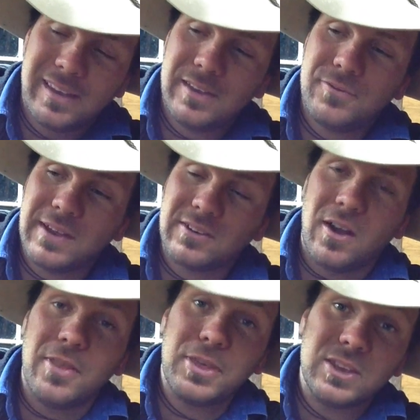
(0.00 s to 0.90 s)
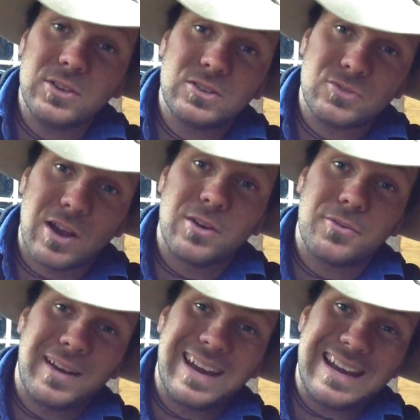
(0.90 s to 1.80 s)
In fact, I think you'd struggle to
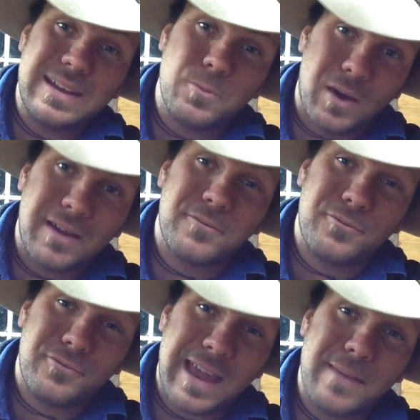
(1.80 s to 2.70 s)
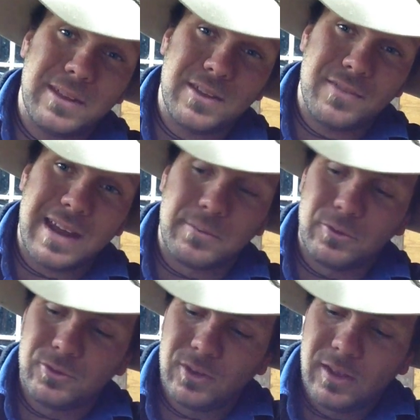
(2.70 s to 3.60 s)
find any one family of
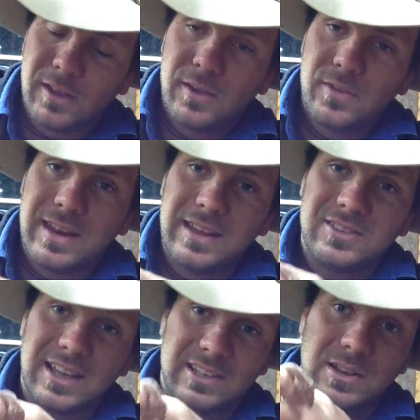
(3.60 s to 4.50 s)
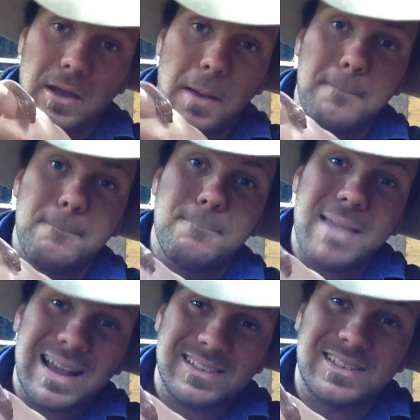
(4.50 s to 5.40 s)
animals that has such a
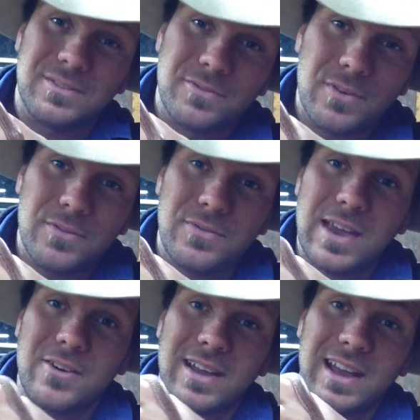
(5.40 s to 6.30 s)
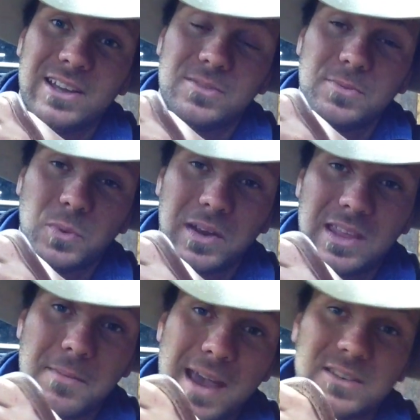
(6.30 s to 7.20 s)
massive variation between
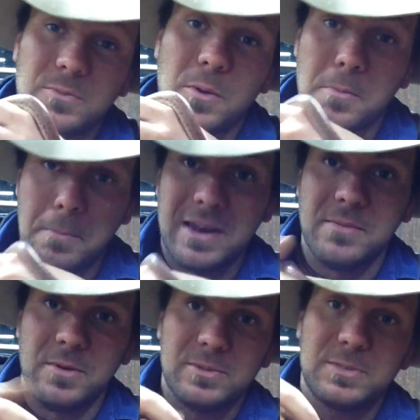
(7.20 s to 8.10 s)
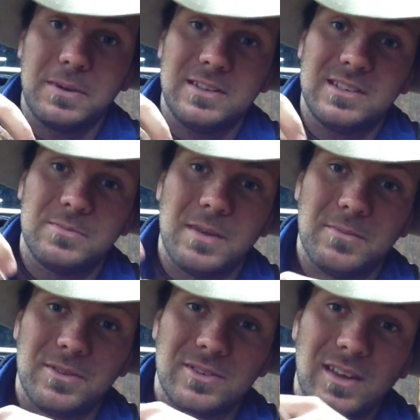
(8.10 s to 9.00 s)
their maximum and minimum species
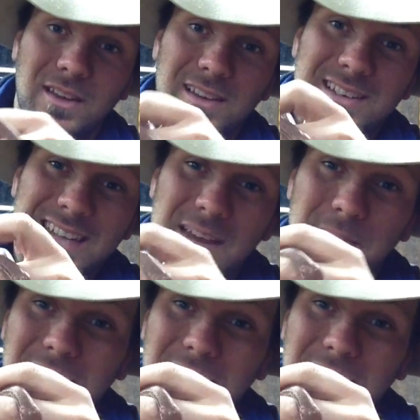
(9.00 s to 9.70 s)
members. 10